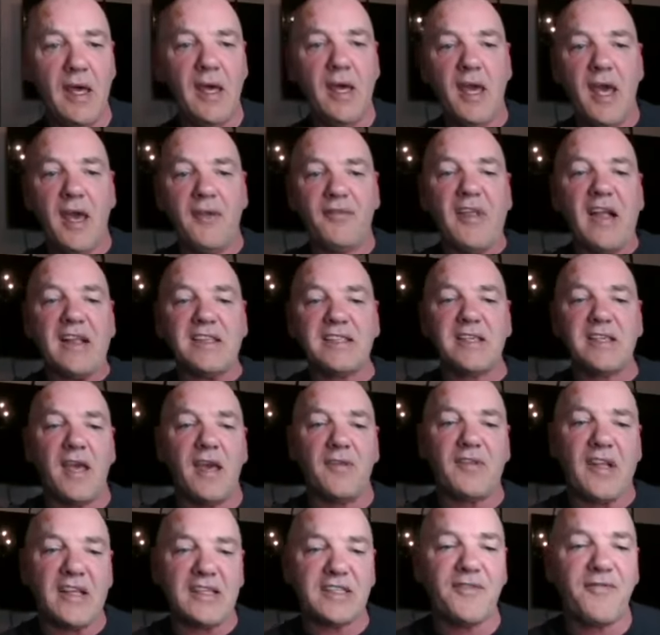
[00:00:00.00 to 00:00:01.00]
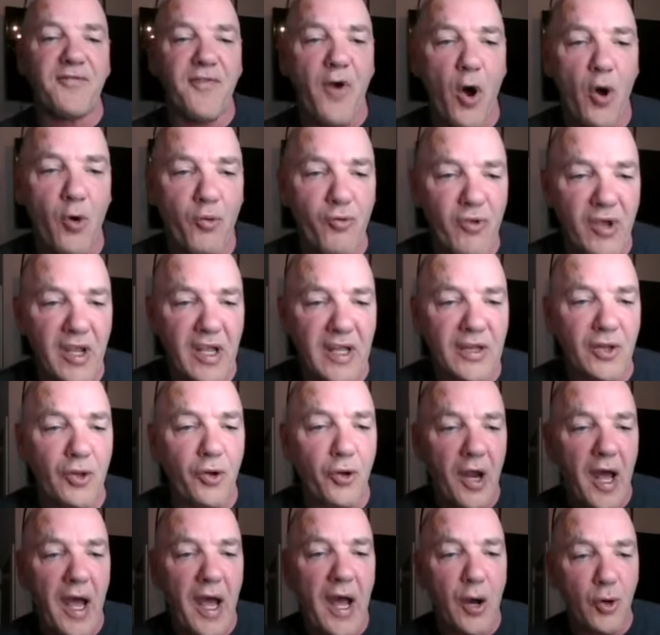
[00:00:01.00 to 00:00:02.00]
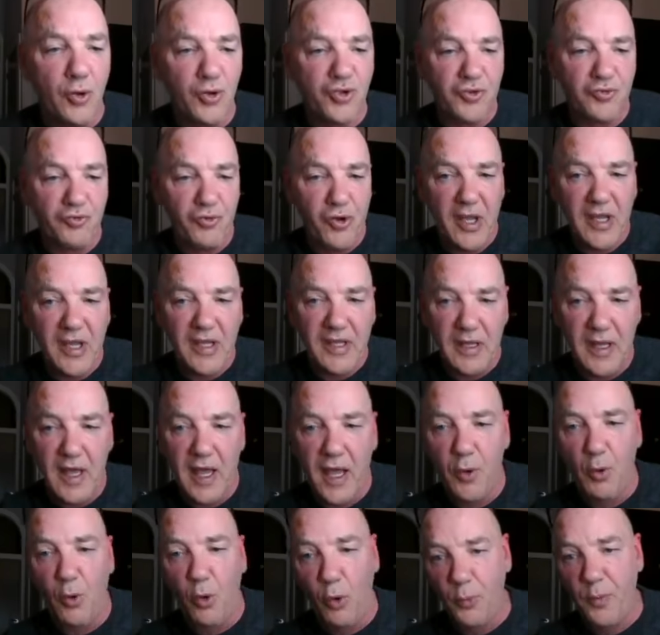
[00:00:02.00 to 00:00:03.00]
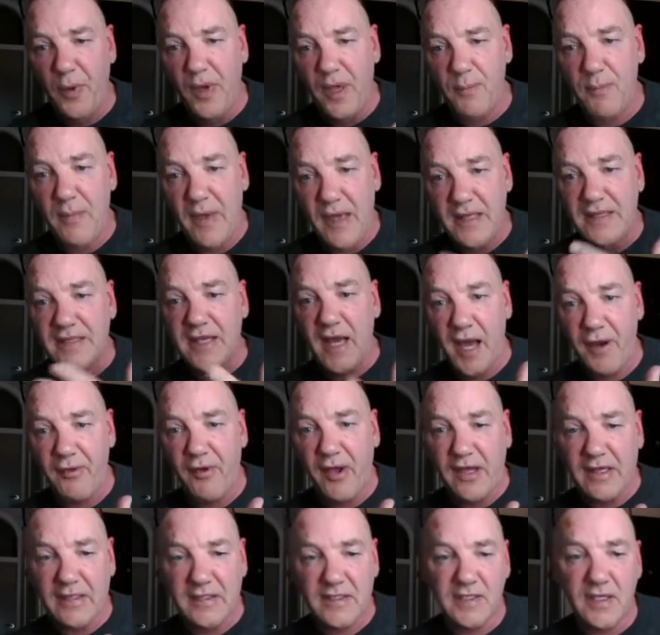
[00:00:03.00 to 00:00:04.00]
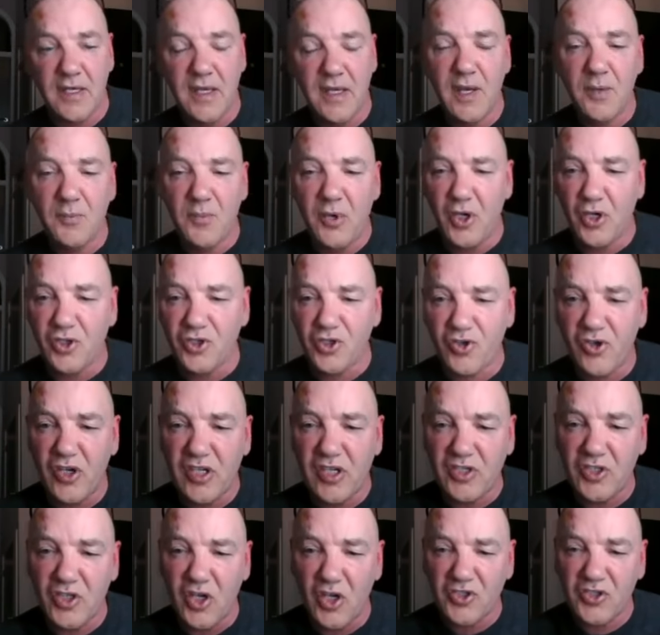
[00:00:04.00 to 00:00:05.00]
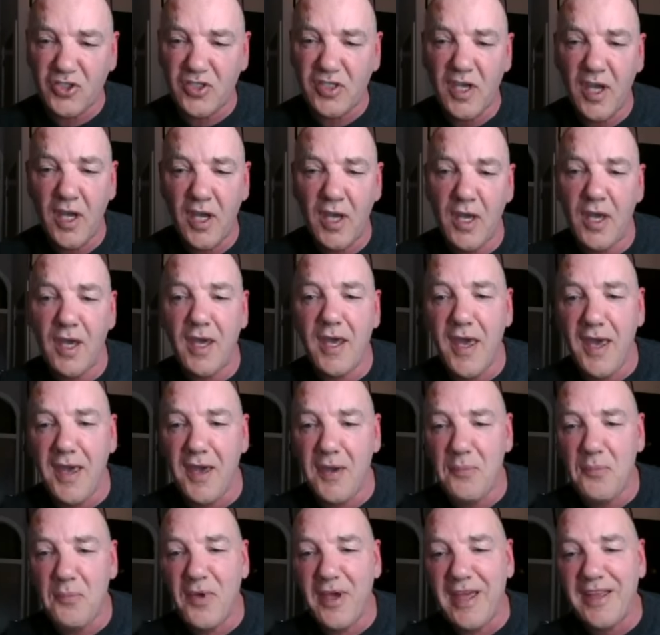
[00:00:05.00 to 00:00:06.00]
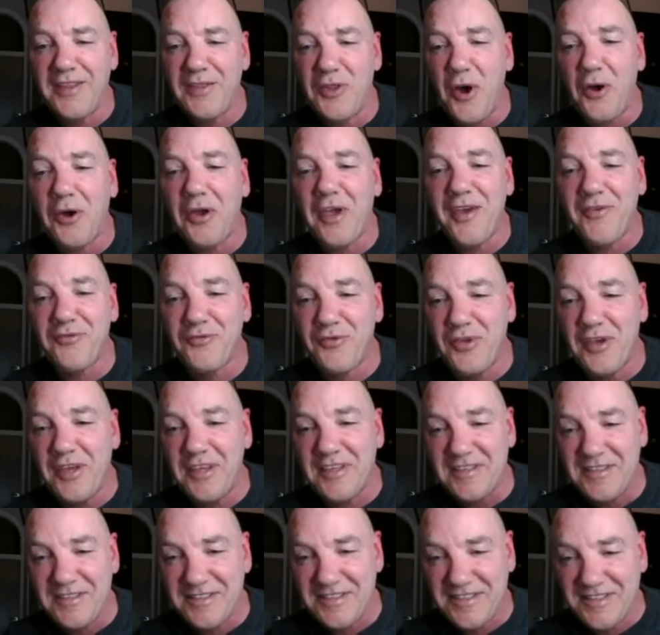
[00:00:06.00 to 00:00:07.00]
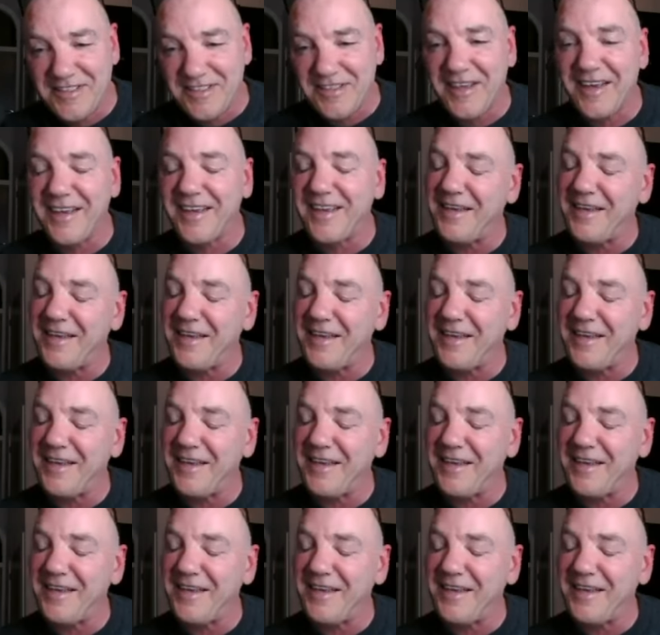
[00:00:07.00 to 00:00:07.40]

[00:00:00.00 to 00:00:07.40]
If that's a phone reading or a house reading, it will be me direct, because Christos cannot give readings.